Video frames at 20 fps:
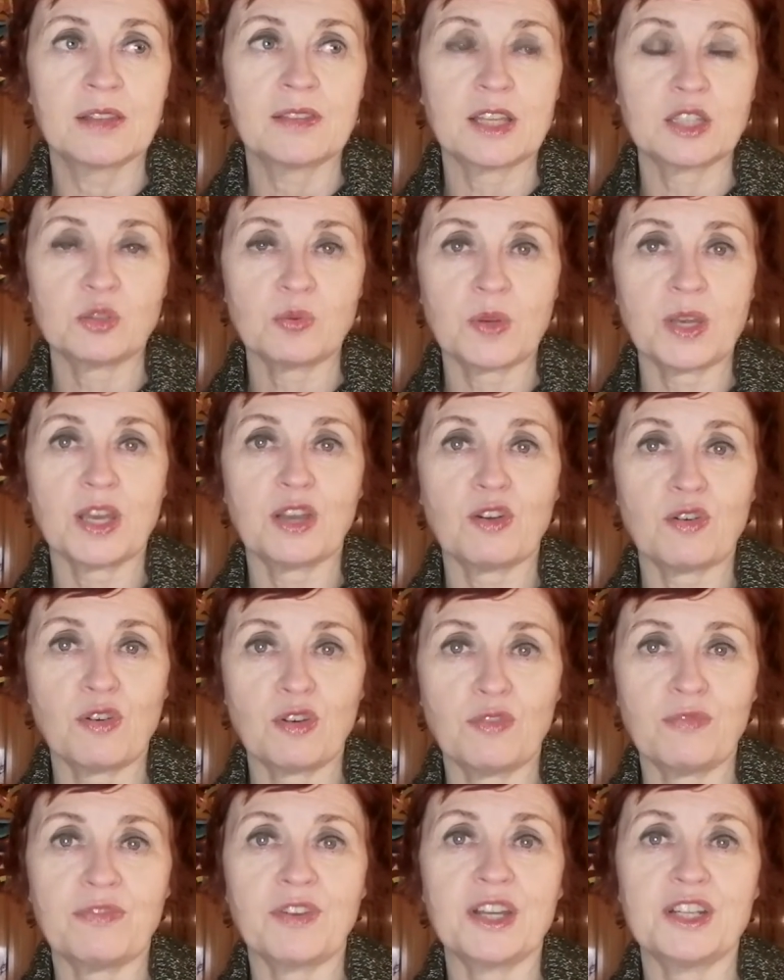That's why I
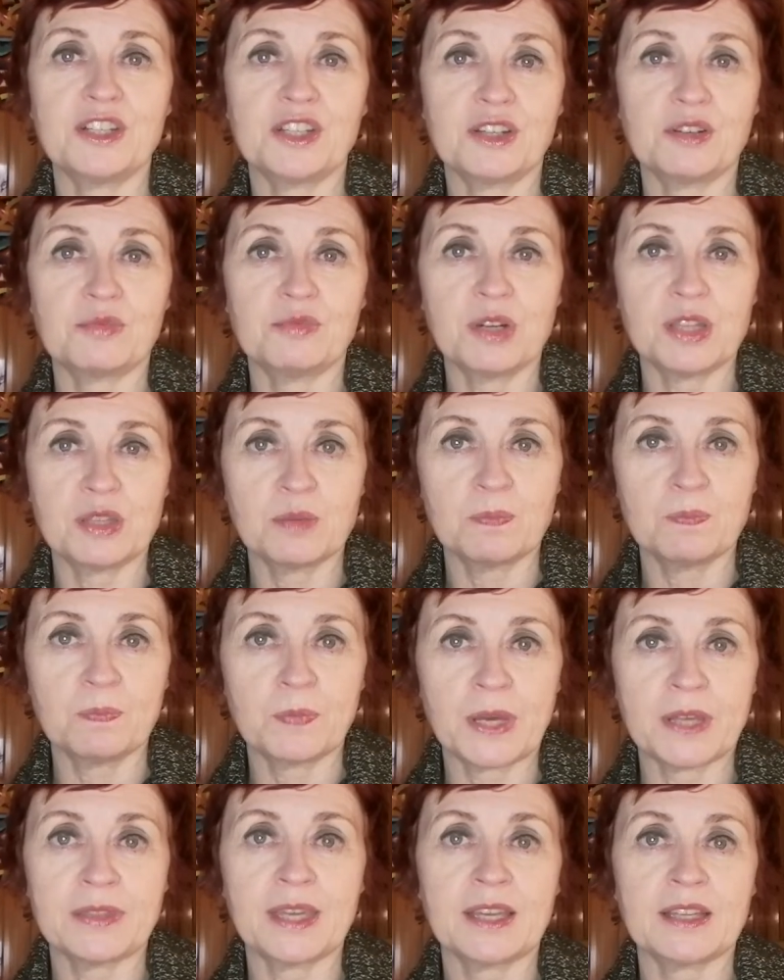call it finding your rhythm.
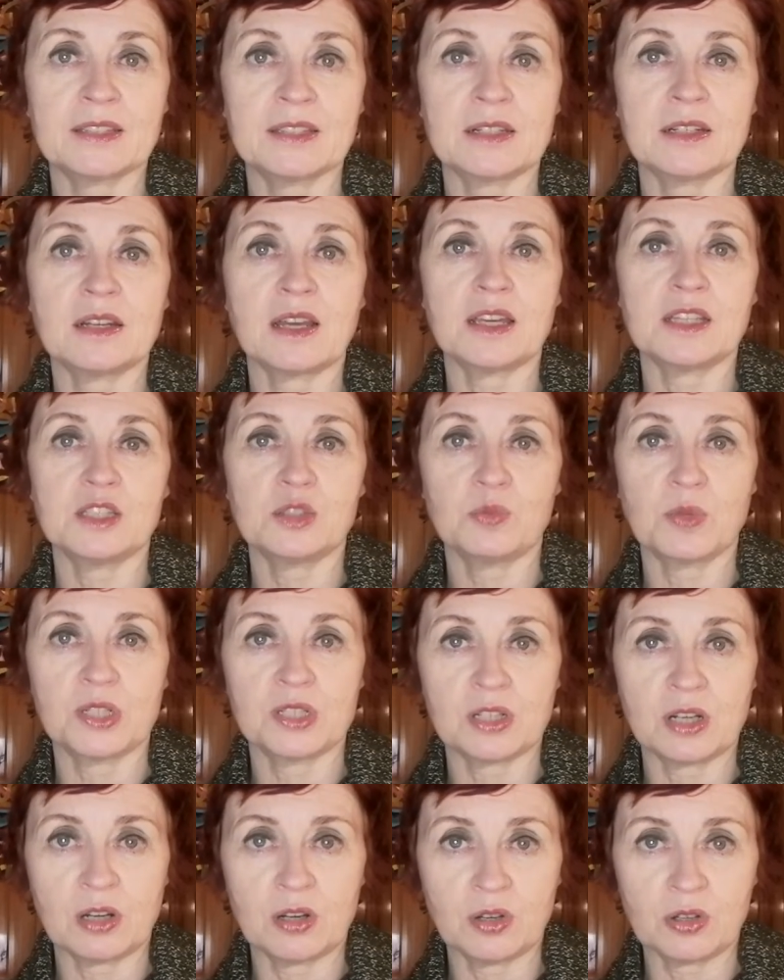I think it's a nice way
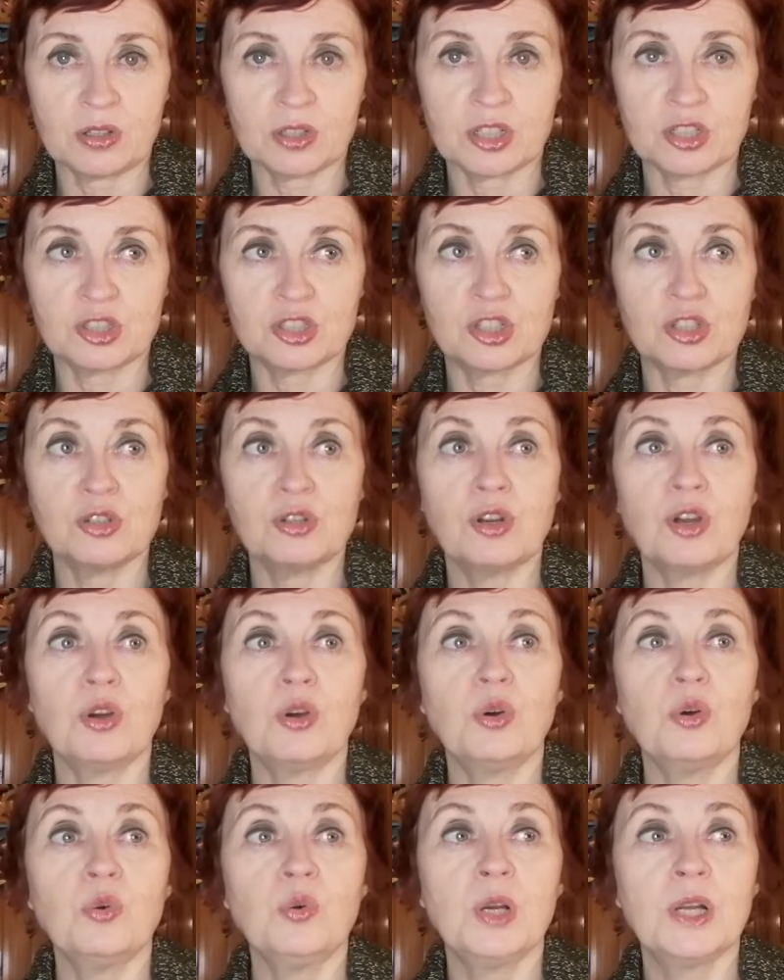to look at it, to
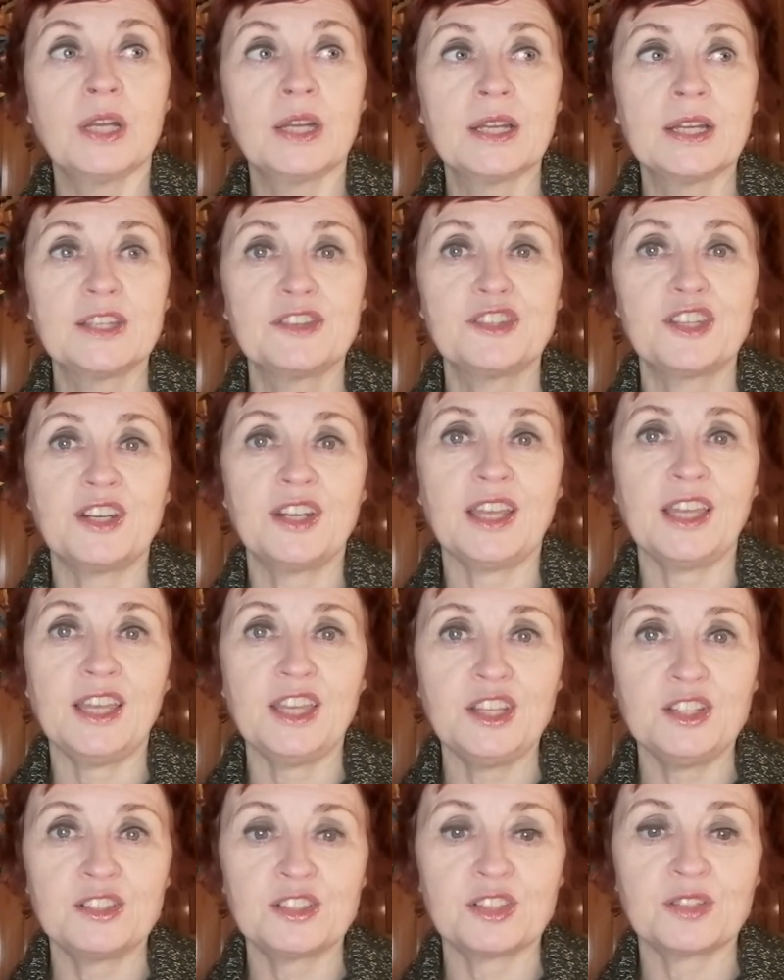know that
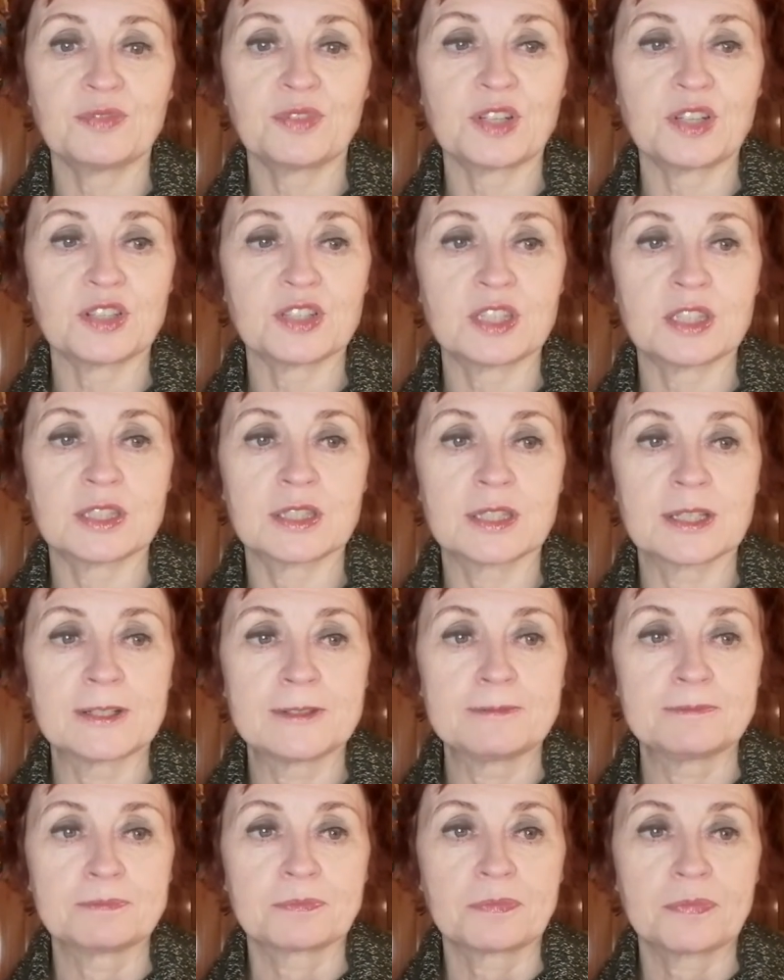each of us,
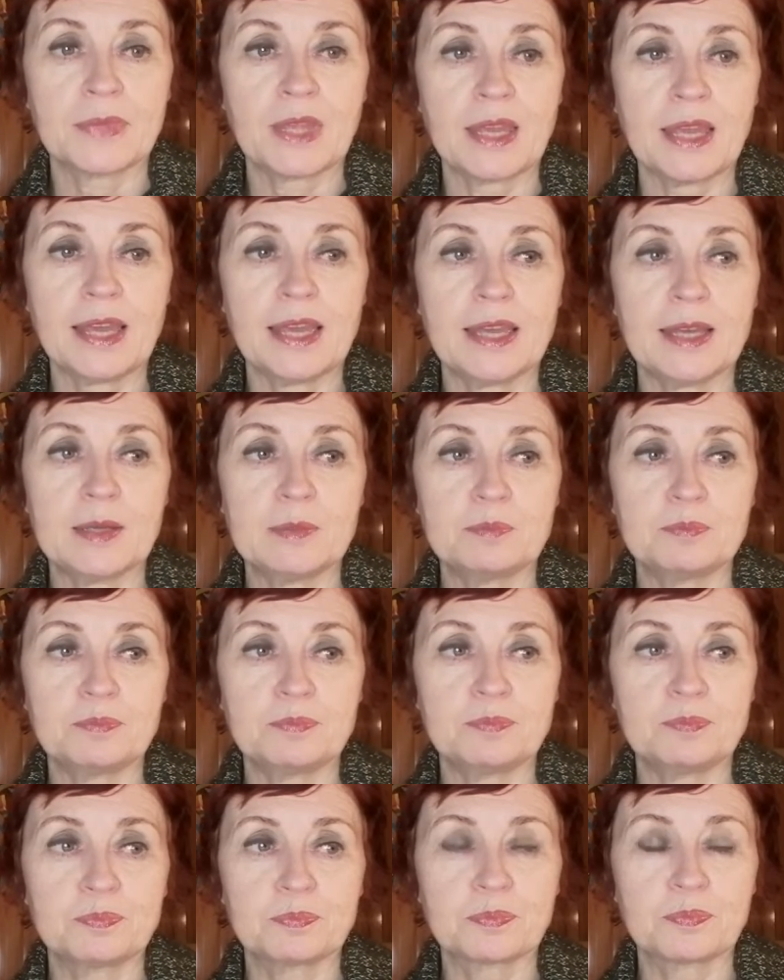
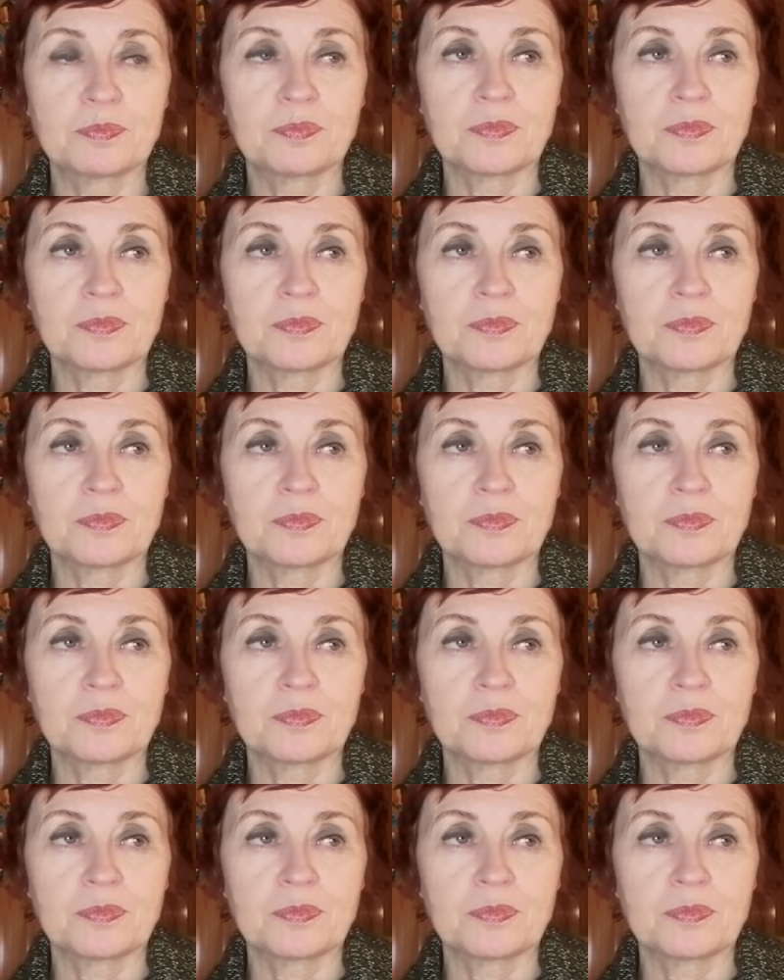there